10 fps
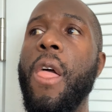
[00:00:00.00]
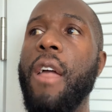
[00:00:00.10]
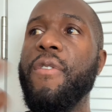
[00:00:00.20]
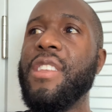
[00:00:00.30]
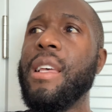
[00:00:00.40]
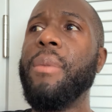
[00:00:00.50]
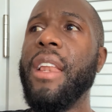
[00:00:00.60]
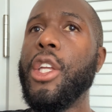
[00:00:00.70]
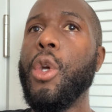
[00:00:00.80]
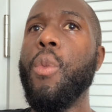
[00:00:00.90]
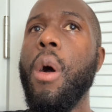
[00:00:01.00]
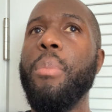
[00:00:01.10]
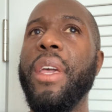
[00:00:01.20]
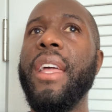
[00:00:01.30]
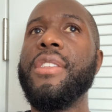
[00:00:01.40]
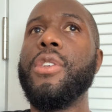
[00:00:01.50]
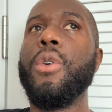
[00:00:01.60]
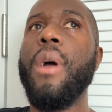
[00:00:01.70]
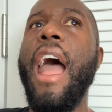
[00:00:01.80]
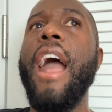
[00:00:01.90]
if there's something that you want, begin
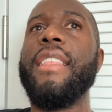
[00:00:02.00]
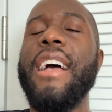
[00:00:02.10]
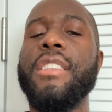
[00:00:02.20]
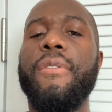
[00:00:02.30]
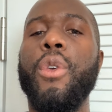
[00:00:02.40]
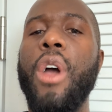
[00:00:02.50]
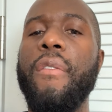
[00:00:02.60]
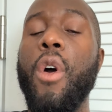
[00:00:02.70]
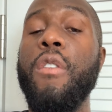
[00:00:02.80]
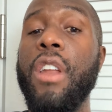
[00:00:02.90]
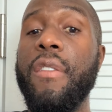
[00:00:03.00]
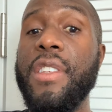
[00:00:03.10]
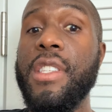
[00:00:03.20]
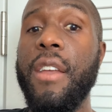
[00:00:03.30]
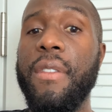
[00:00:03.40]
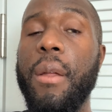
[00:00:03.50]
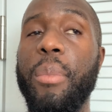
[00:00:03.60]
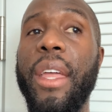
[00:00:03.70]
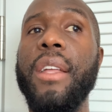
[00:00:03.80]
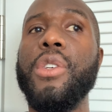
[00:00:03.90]
to act as if you have already received it.
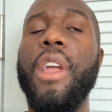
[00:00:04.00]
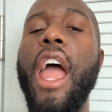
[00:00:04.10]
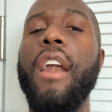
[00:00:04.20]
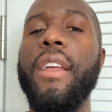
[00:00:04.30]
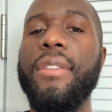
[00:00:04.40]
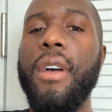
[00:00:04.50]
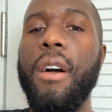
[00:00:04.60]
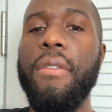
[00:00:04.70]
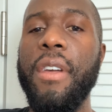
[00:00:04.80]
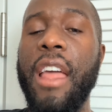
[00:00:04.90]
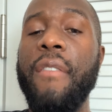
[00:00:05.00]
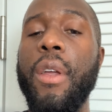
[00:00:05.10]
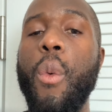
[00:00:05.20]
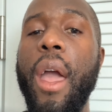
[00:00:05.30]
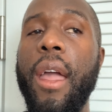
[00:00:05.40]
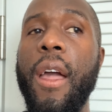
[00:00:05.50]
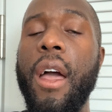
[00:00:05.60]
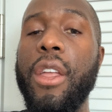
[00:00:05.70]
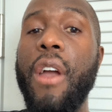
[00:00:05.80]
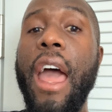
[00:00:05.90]
Begin to carry yourself in every way,
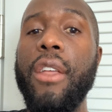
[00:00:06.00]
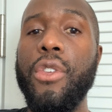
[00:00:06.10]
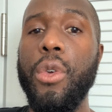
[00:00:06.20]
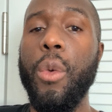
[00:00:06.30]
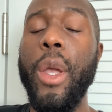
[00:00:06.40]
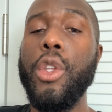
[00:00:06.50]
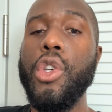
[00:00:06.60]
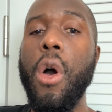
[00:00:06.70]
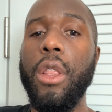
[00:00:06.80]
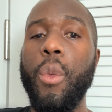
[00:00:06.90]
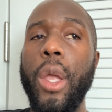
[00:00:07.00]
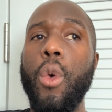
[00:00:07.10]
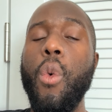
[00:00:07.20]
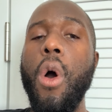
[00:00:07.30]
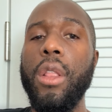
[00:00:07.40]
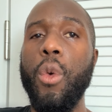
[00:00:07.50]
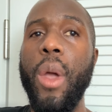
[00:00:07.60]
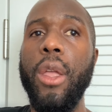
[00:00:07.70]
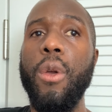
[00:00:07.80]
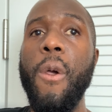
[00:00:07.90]
your attitude, the way you talk, the way you walk, the way
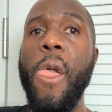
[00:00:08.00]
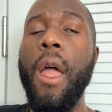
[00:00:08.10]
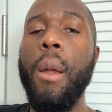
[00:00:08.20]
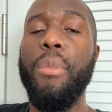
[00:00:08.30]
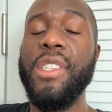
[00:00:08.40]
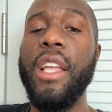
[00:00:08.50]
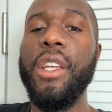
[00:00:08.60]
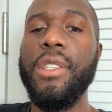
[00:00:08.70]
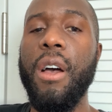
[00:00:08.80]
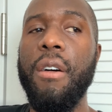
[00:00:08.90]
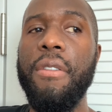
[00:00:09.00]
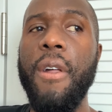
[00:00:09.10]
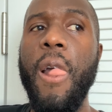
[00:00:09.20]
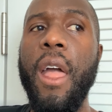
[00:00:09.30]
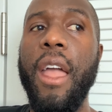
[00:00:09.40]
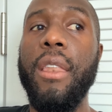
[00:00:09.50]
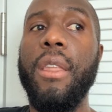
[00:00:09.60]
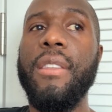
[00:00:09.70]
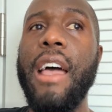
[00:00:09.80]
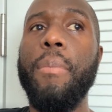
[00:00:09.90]
you present yourself, and
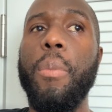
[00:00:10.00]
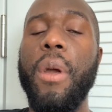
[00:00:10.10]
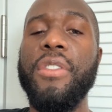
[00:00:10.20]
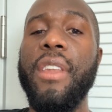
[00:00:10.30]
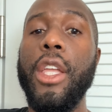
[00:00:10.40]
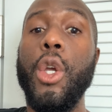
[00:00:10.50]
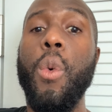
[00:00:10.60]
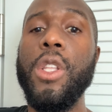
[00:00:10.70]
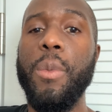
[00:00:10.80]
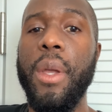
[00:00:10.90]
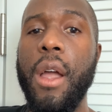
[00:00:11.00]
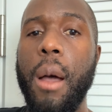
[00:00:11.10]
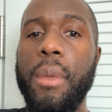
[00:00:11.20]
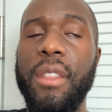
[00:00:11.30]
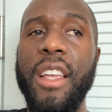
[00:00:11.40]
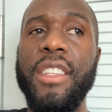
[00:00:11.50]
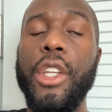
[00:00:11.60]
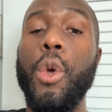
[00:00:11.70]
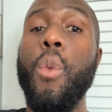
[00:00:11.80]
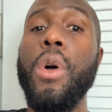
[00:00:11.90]
the type of person that you want to become, the things that
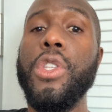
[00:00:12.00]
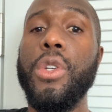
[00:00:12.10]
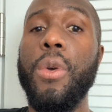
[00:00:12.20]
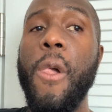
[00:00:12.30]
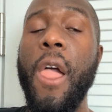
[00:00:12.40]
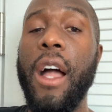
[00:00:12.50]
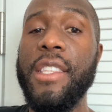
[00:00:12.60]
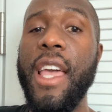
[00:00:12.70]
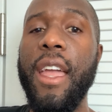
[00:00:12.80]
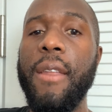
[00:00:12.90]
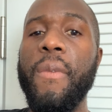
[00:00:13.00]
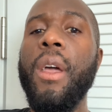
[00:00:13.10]
you want to attain.